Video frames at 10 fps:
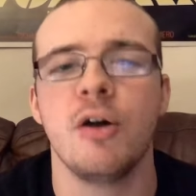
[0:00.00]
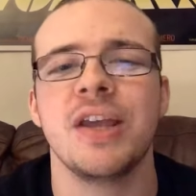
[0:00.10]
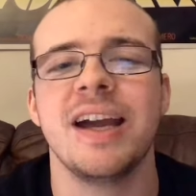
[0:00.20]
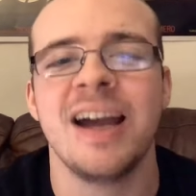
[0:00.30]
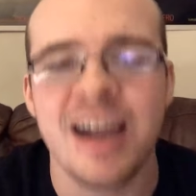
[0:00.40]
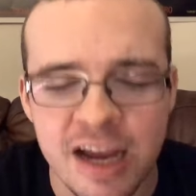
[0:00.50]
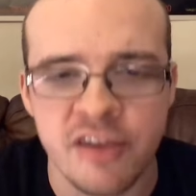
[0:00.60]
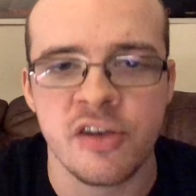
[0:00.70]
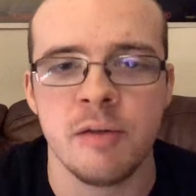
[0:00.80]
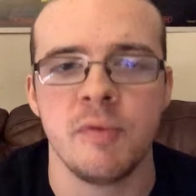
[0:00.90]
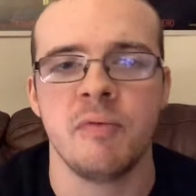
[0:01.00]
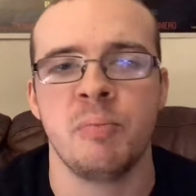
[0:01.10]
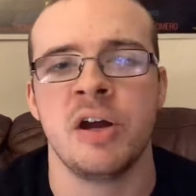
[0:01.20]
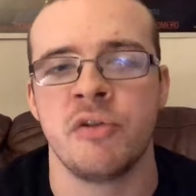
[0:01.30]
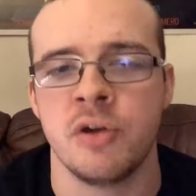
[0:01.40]
I hate it with
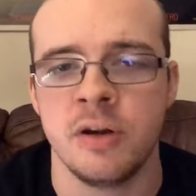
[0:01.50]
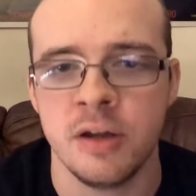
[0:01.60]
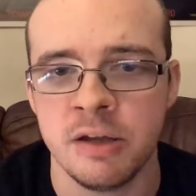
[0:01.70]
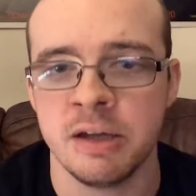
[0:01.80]
a passion.